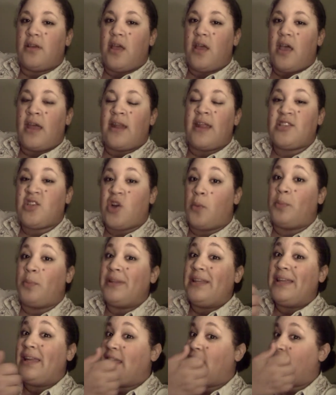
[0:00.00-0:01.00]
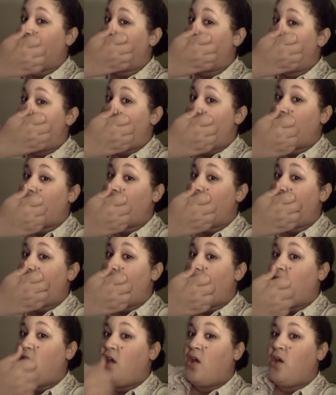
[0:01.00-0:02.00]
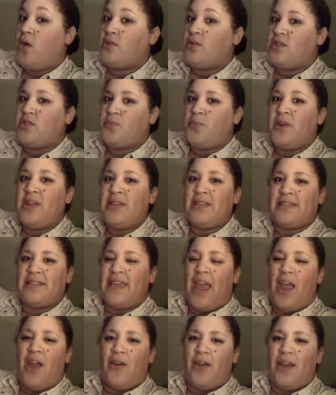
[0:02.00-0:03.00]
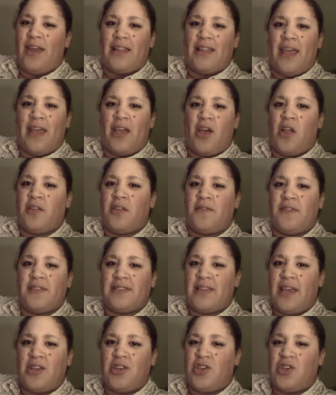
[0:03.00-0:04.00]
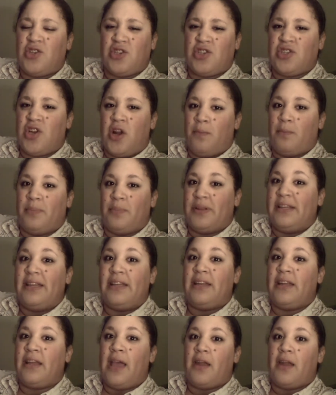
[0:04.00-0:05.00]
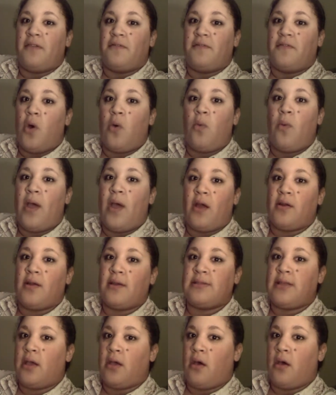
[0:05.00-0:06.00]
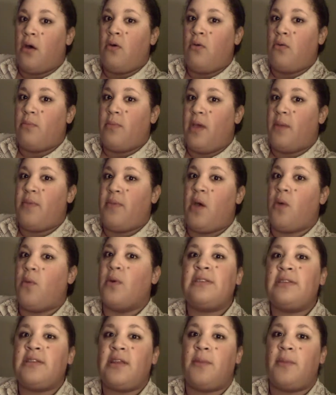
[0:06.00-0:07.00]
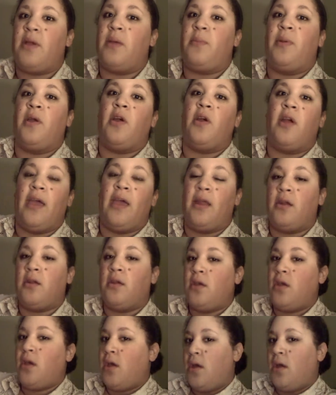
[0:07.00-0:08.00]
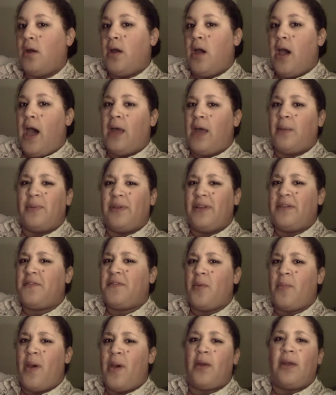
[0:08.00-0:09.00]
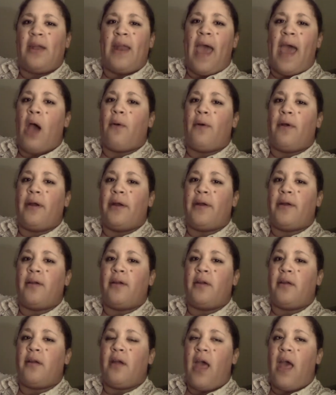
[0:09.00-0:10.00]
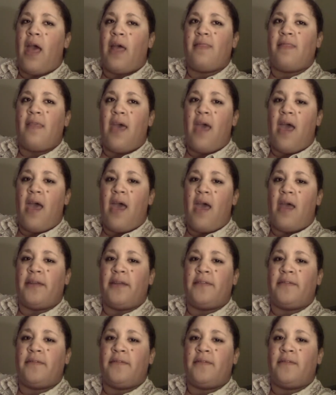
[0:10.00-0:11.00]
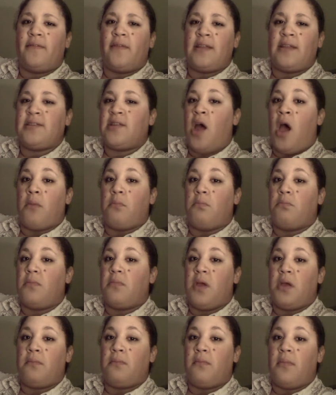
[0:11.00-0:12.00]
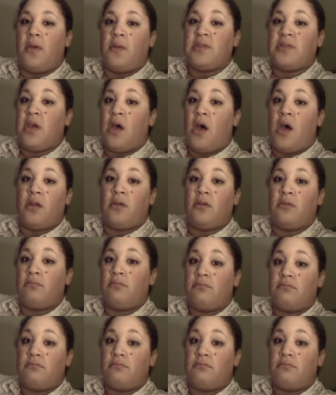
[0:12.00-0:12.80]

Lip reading: and I start bleeding again. Which is pretty scary. Like, all of a sudden you just start bleeding out of nowhere. And I was like, oh, maybe I wasn't on my period. I bleed for about an hour, and then it stopped. It was gone.